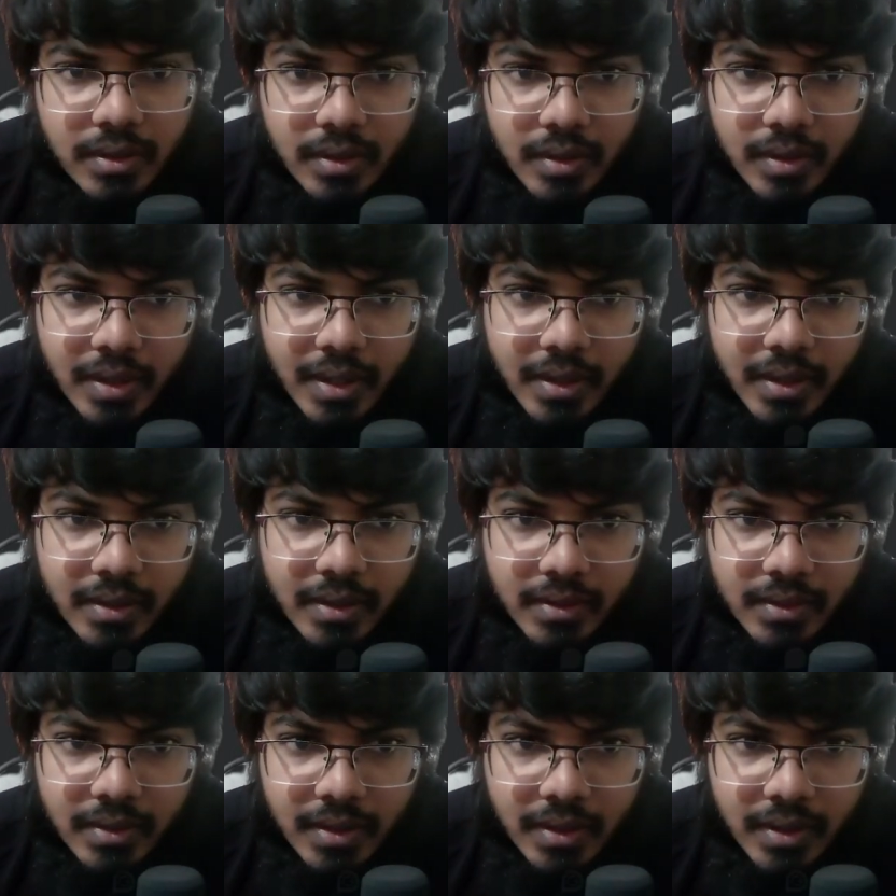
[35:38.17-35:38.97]

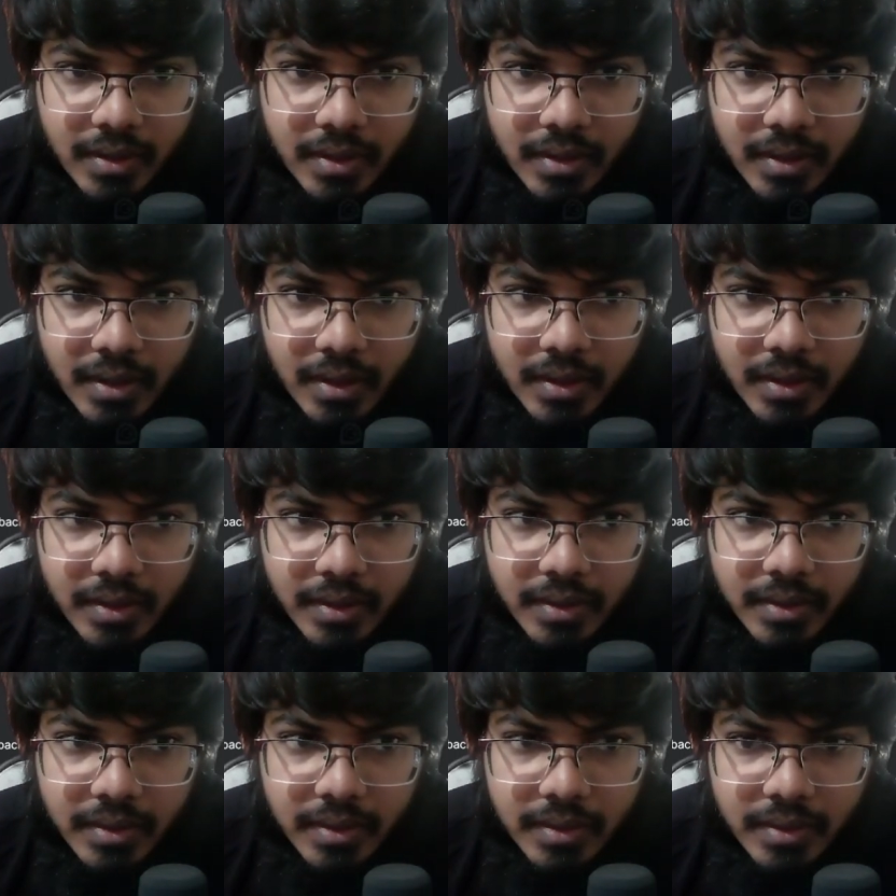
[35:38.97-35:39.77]
Okay.
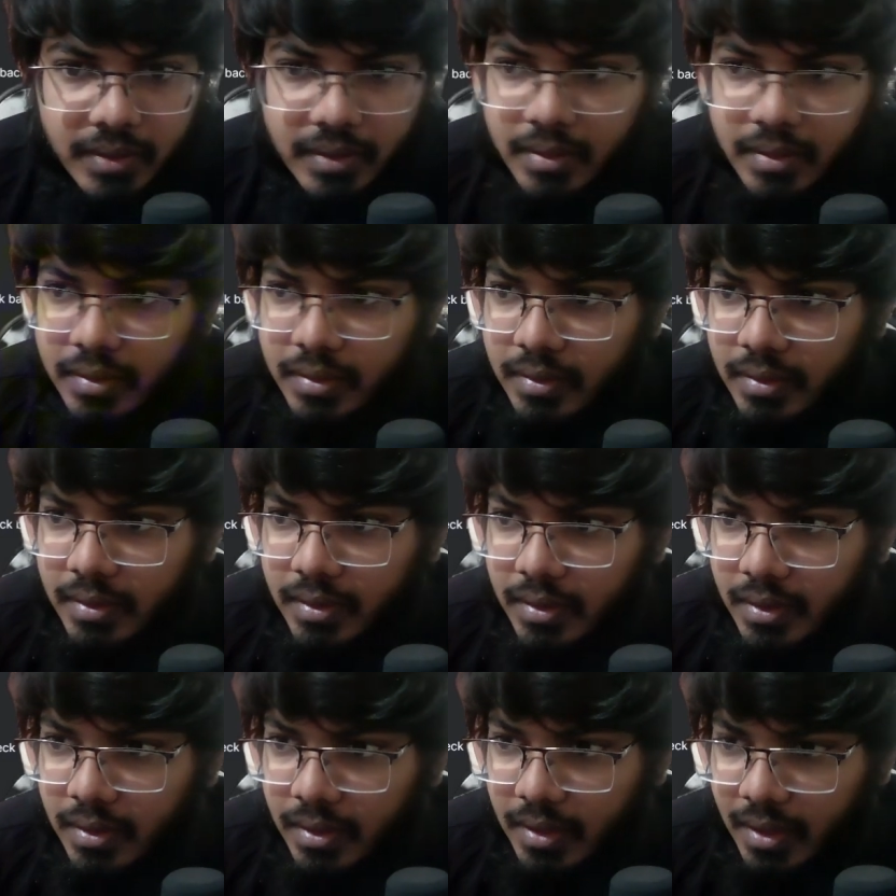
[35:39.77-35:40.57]
I
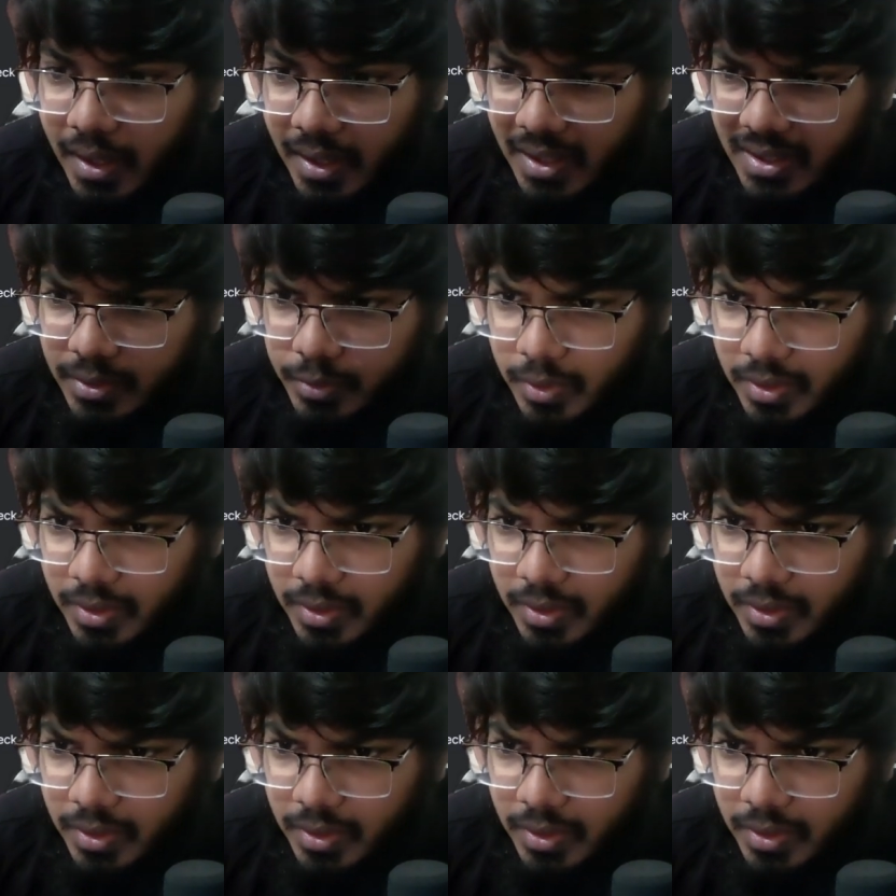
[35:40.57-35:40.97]
guess